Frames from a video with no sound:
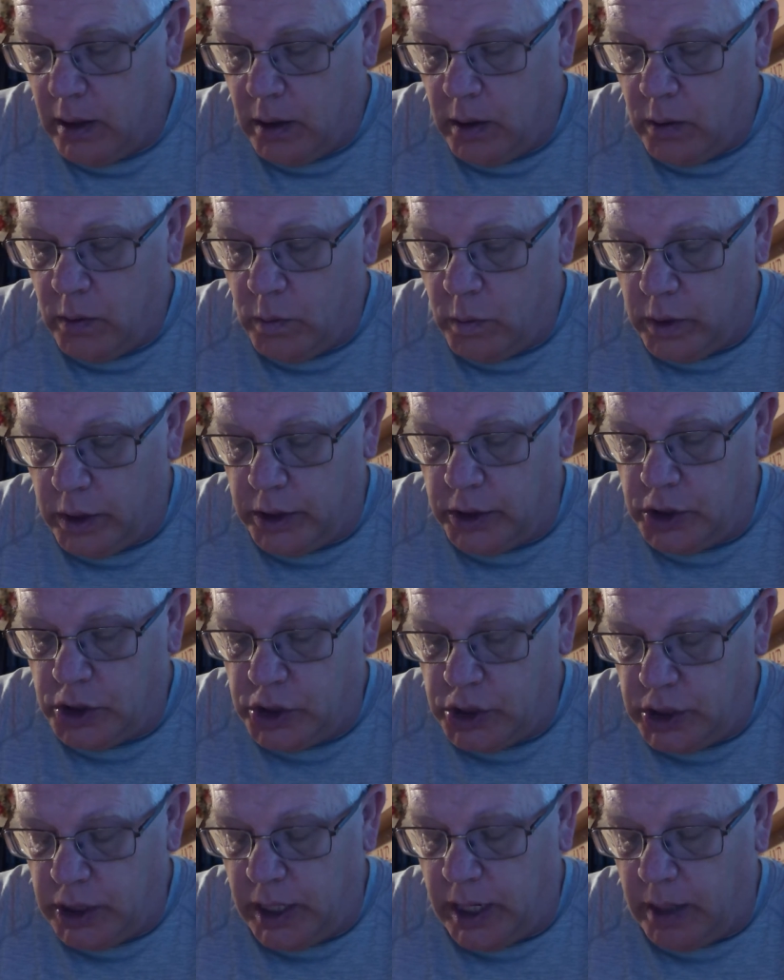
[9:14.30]
which
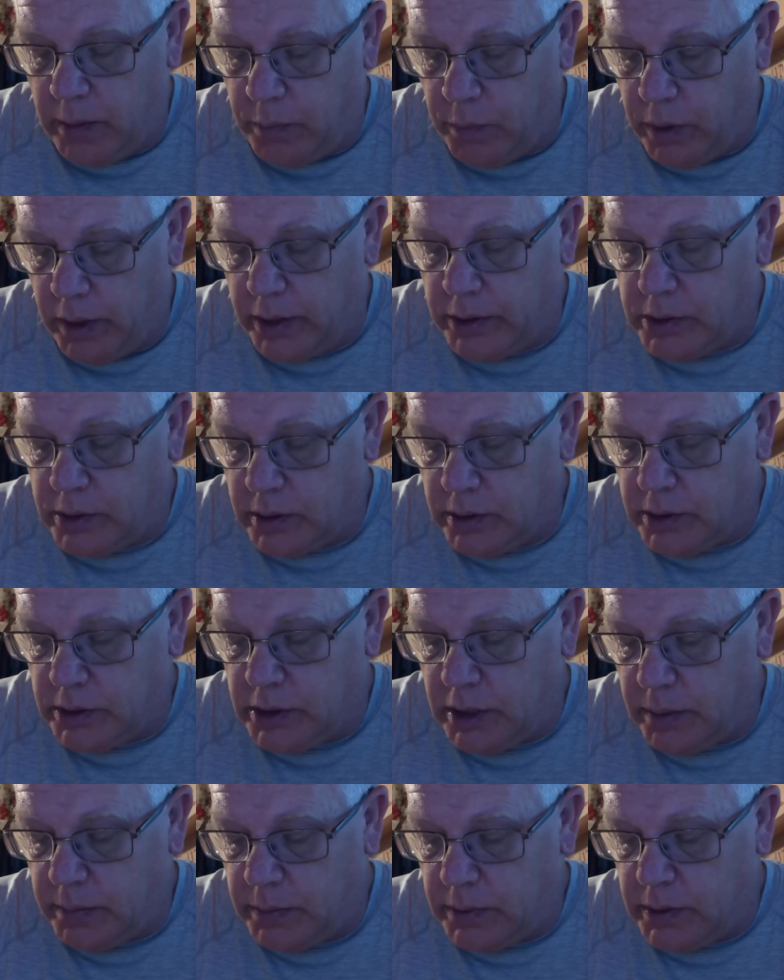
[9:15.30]
she had placed on the
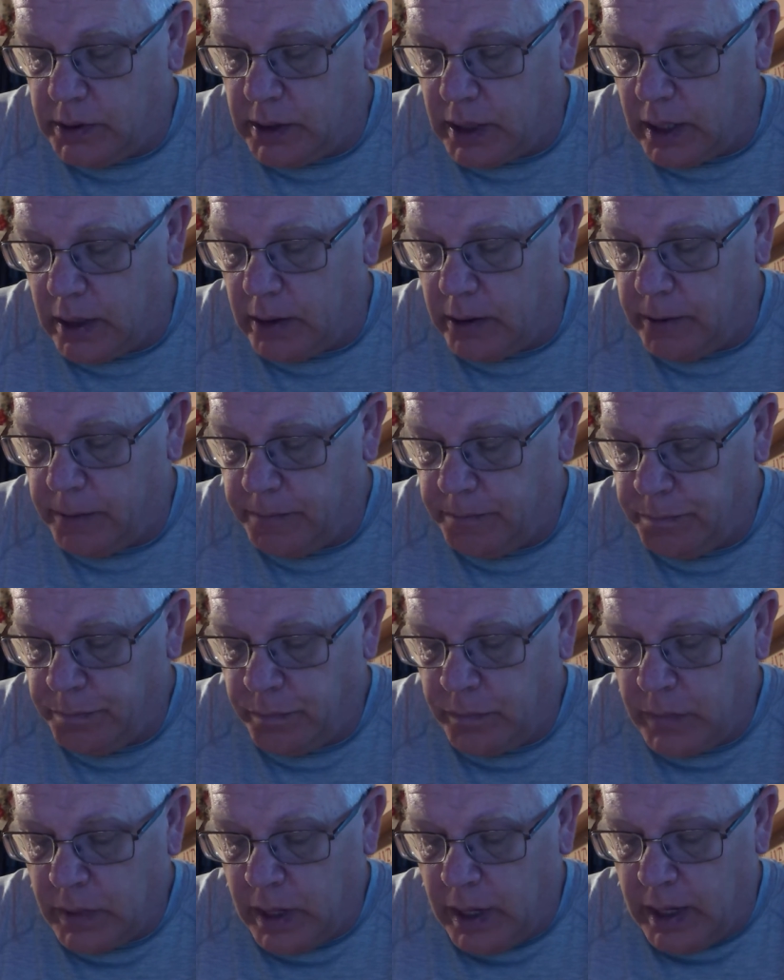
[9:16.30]
seat beside
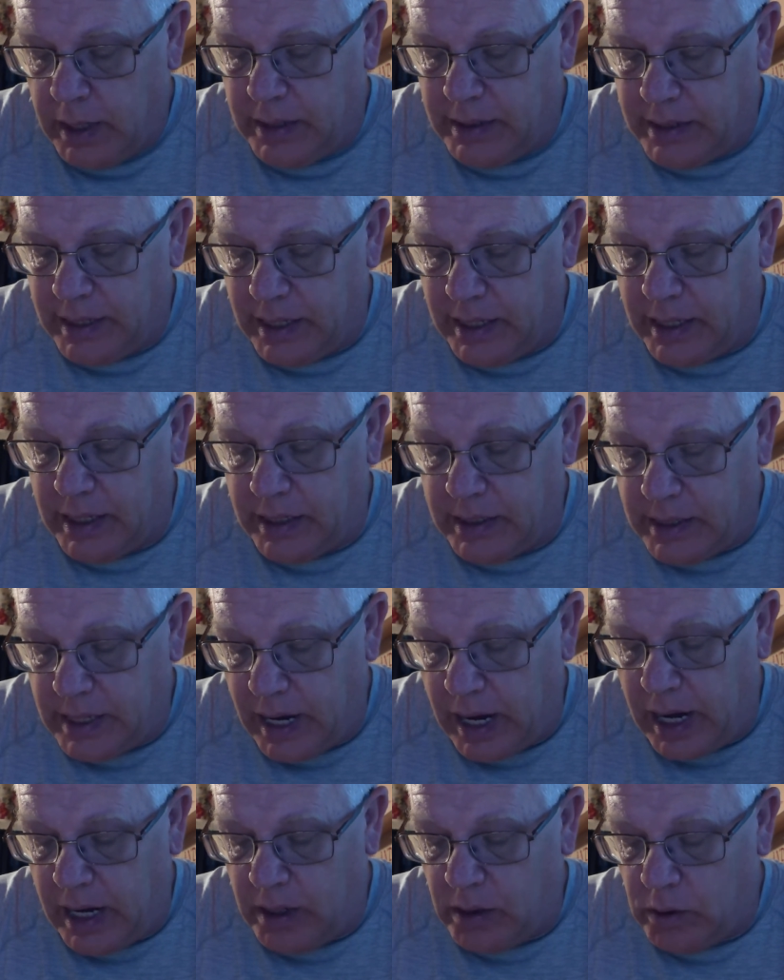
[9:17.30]
her. Did it
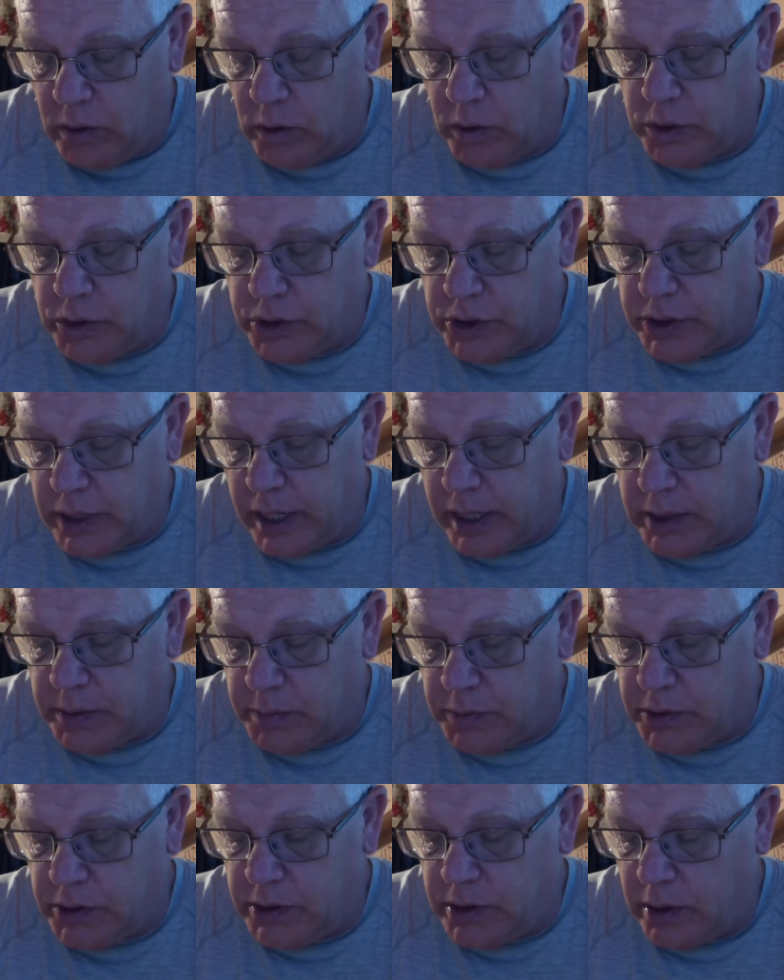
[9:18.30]
contain old
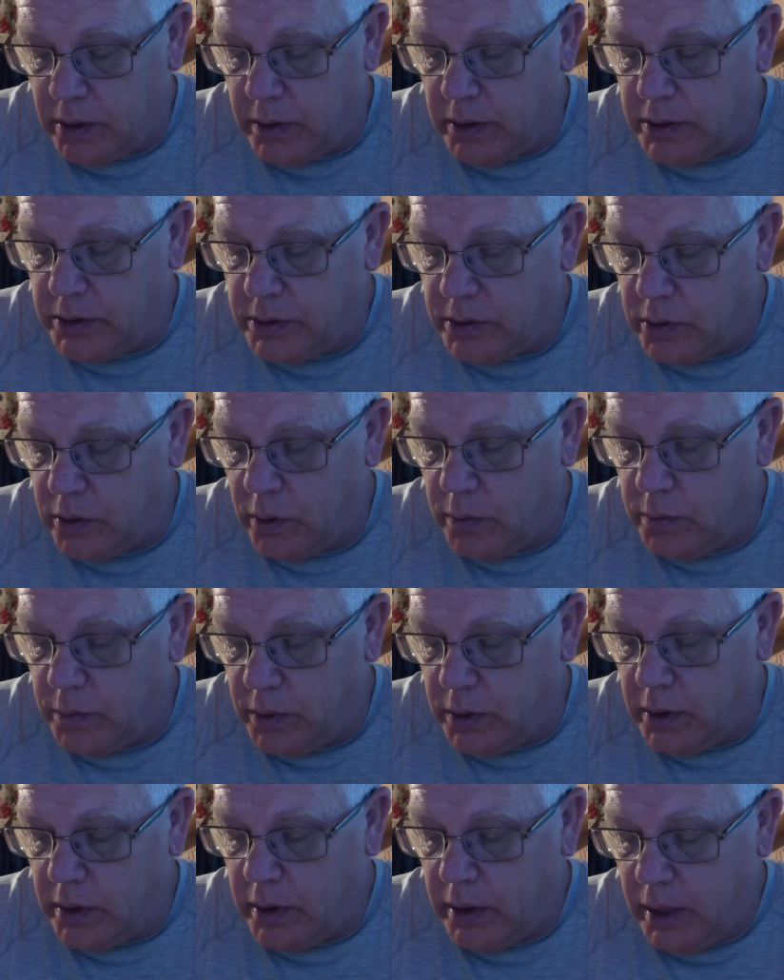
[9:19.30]
Josiah's mysterious
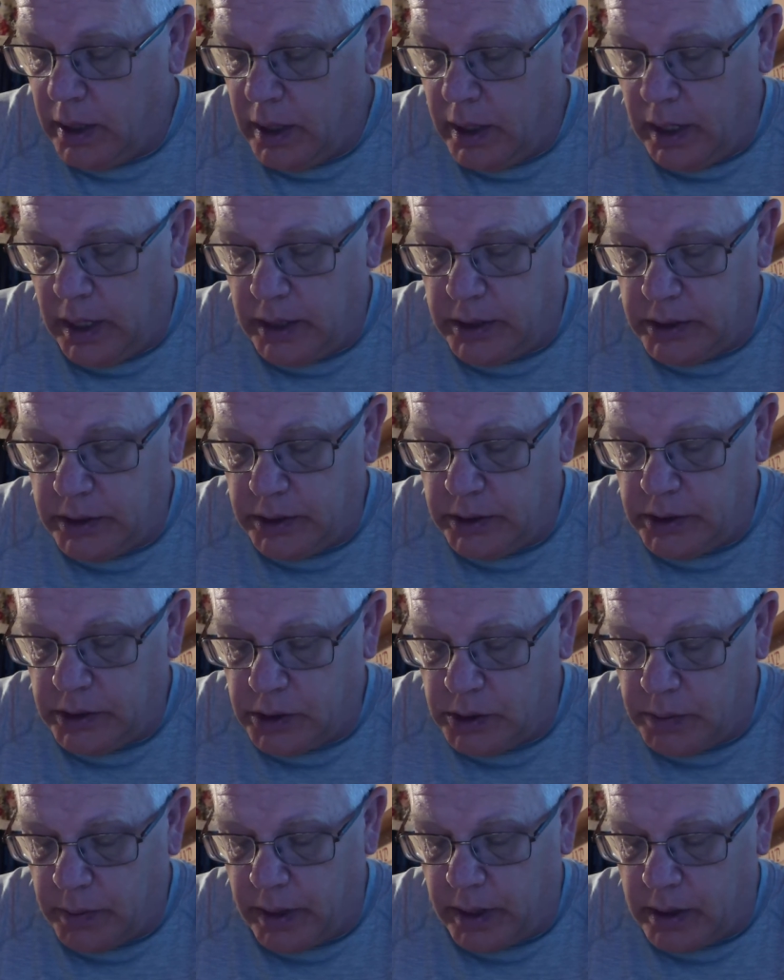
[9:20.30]
notebook, as she
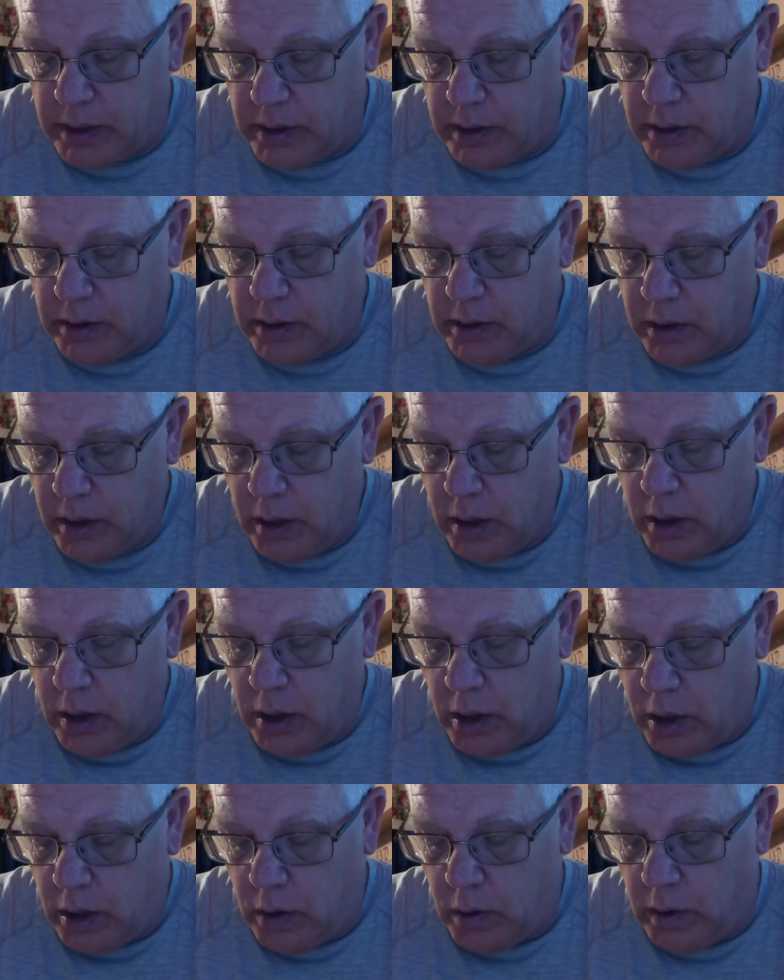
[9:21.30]
suspected?
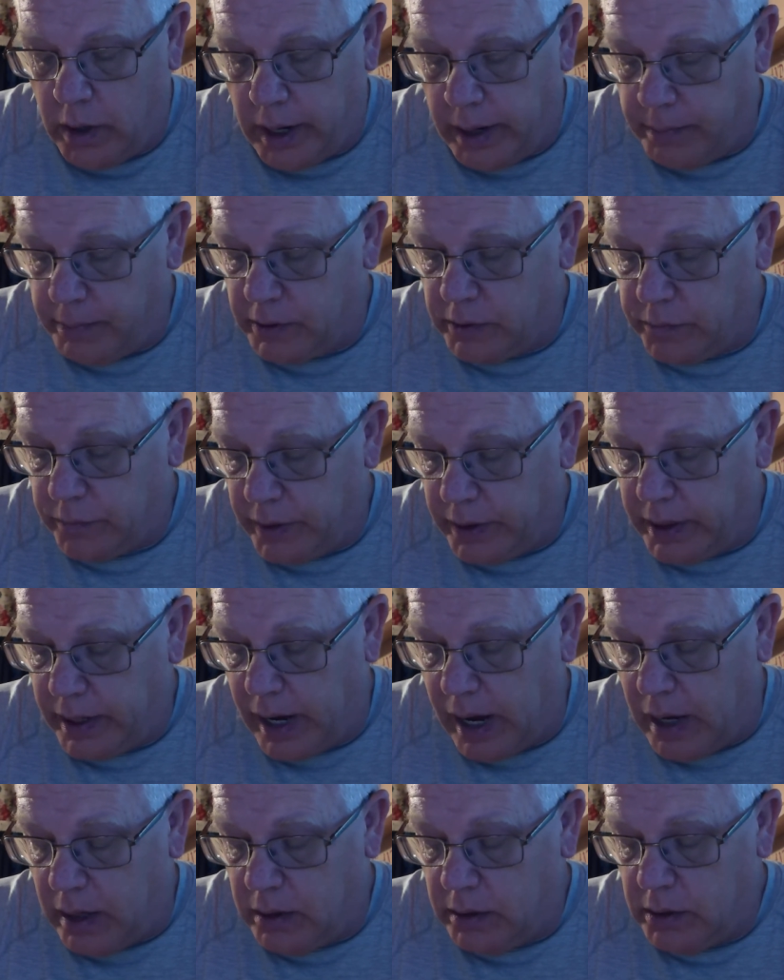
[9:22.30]
Oh, I must find
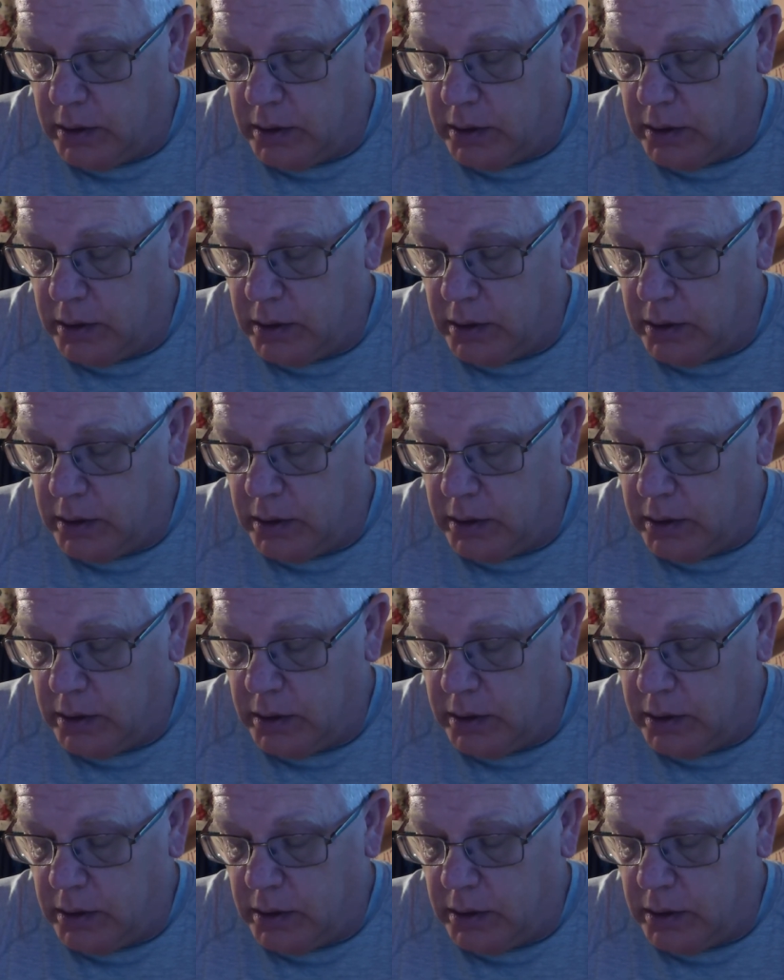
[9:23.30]
out.